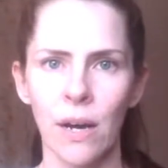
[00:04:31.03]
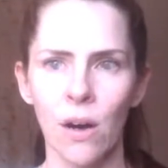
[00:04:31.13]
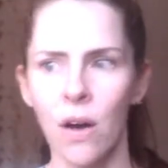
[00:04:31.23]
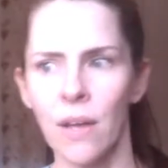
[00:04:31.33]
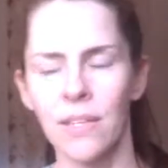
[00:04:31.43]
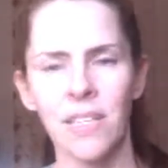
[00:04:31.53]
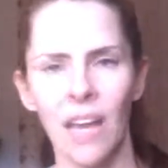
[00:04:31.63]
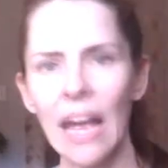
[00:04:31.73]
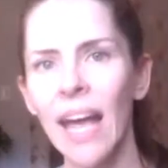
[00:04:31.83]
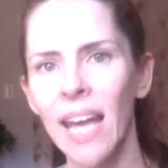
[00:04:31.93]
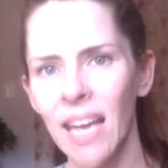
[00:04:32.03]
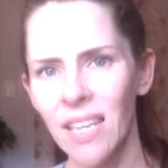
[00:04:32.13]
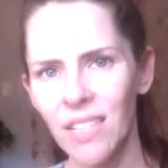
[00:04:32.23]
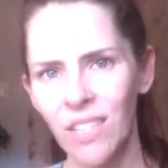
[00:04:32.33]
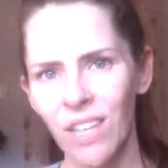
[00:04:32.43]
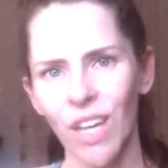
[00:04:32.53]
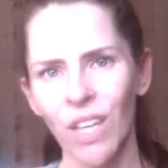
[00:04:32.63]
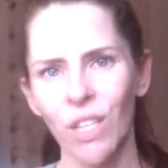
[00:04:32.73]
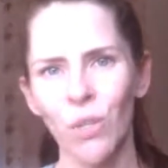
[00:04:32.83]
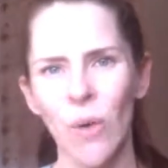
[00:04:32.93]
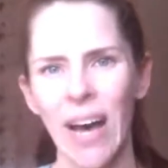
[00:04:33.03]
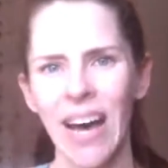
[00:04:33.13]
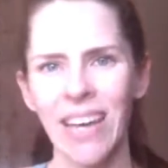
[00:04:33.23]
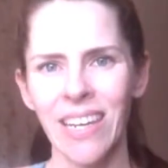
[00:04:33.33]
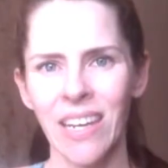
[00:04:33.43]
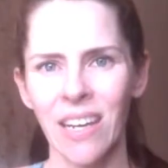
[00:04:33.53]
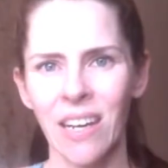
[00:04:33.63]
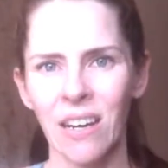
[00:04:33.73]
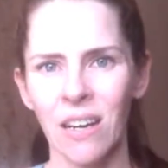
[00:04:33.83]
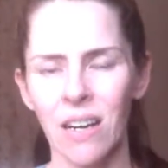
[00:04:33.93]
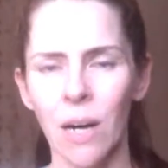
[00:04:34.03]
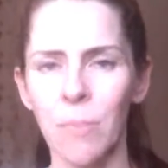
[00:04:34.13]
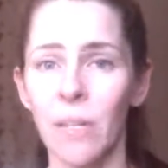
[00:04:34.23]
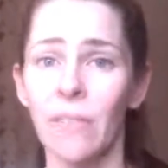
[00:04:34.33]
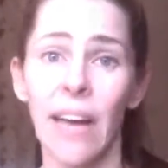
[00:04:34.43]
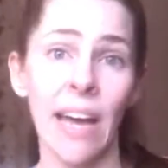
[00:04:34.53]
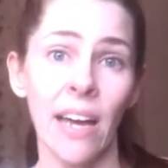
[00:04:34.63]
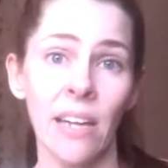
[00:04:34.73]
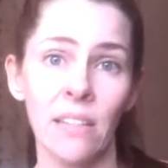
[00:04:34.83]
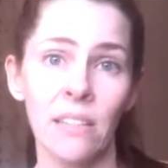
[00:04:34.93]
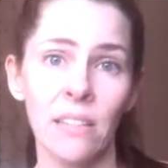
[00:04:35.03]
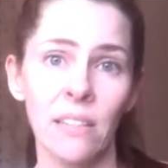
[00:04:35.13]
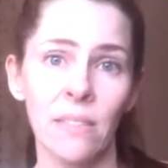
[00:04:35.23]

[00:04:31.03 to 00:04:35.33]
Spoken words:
on day 8, you add in a couple of eggs.